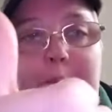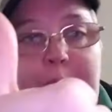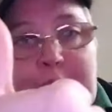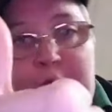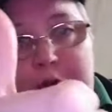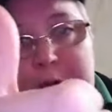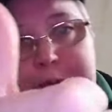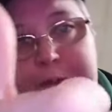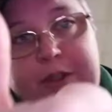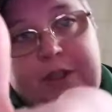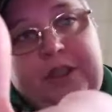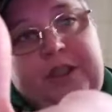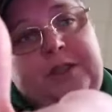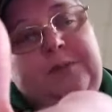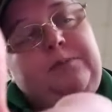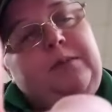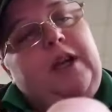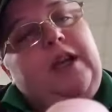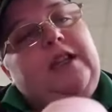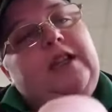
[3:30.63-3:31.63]
purpose in
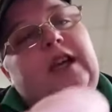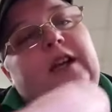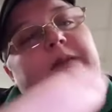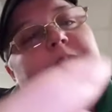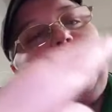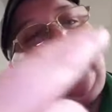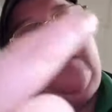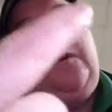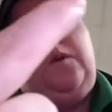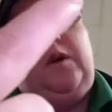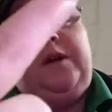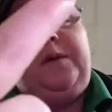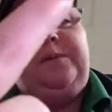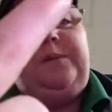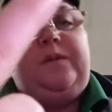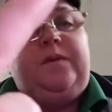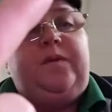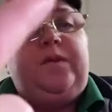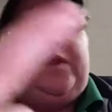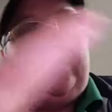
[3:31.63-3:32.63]
my life. I want
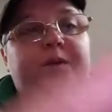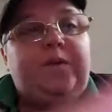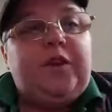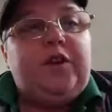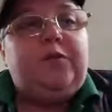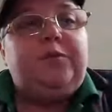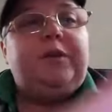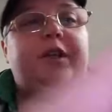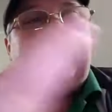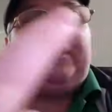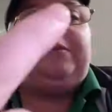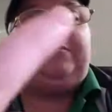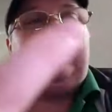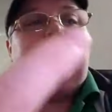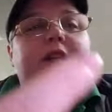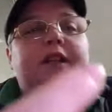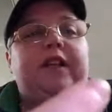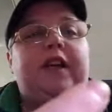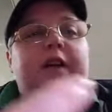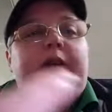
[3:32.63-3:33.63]
fulfillment in
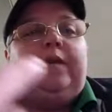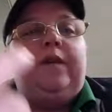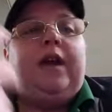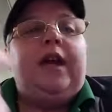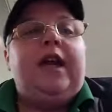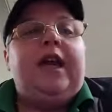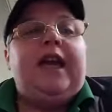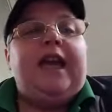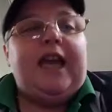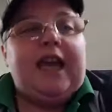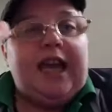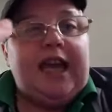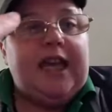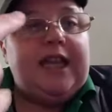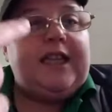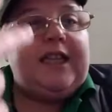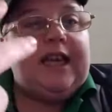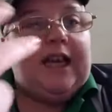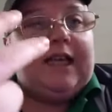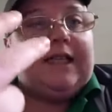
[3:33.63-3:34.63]
my life.
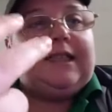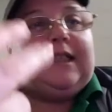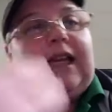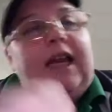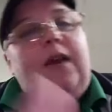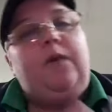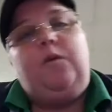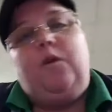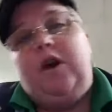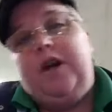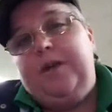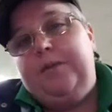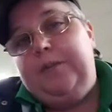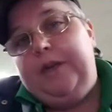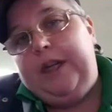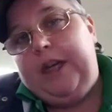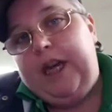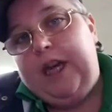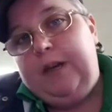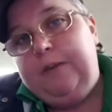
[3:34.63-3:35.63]
And yes, I want to
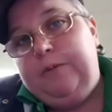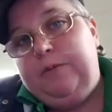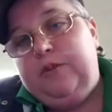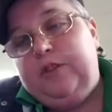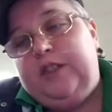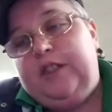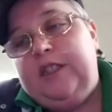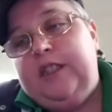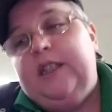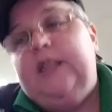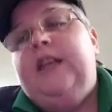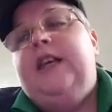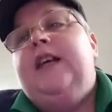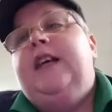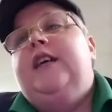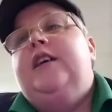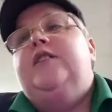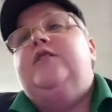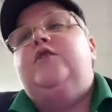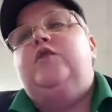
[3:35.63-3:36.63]
be able to
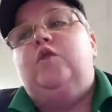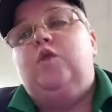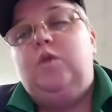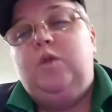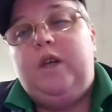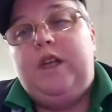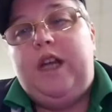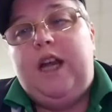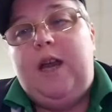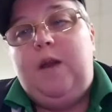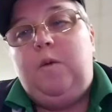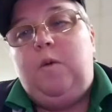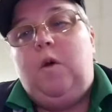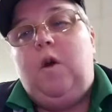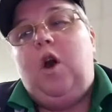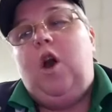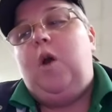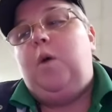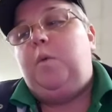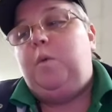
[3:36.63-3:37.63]
do what I
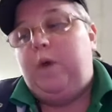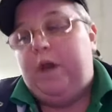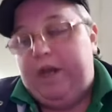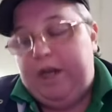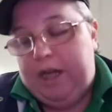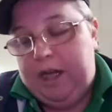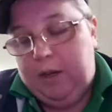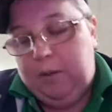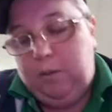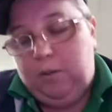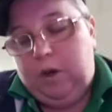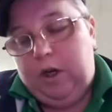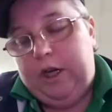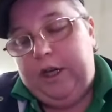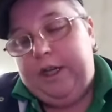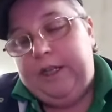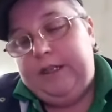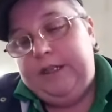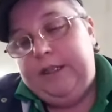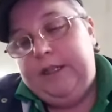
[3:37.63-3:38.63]
want, when I
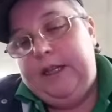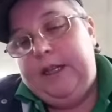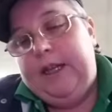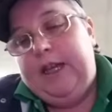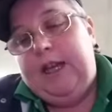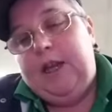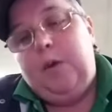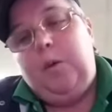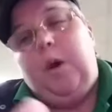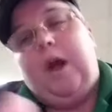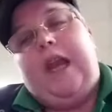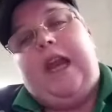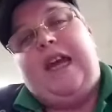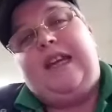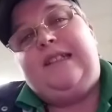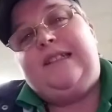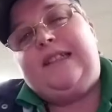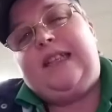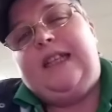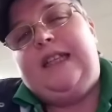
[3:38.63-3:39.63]
want. And when I
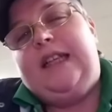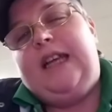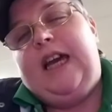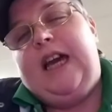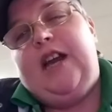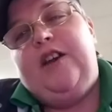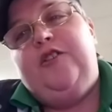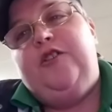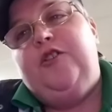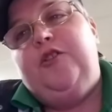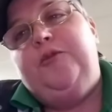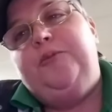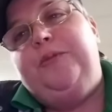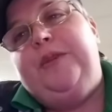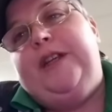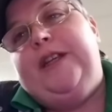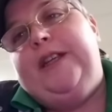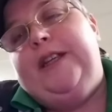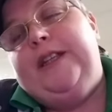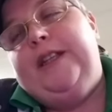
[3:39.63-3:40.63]
say that, I don't
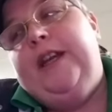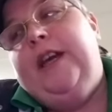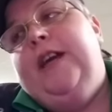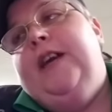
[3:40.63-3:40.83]
mean